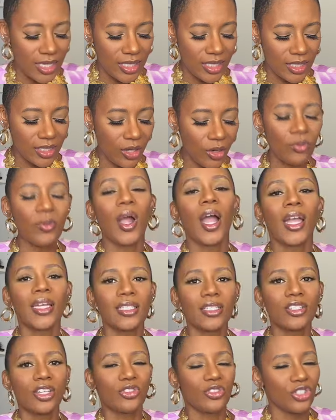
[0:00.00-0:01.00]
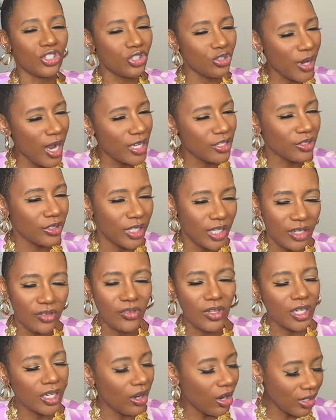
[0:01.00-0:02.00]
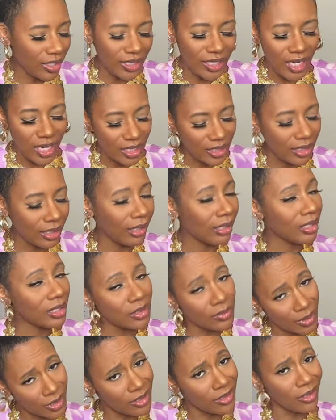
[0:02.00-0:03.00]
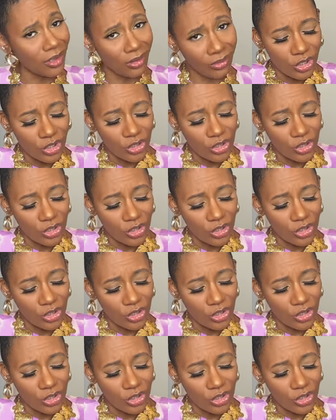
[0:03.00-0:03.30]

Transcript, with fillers: The rhinestones that you guys are giving are not that expensive.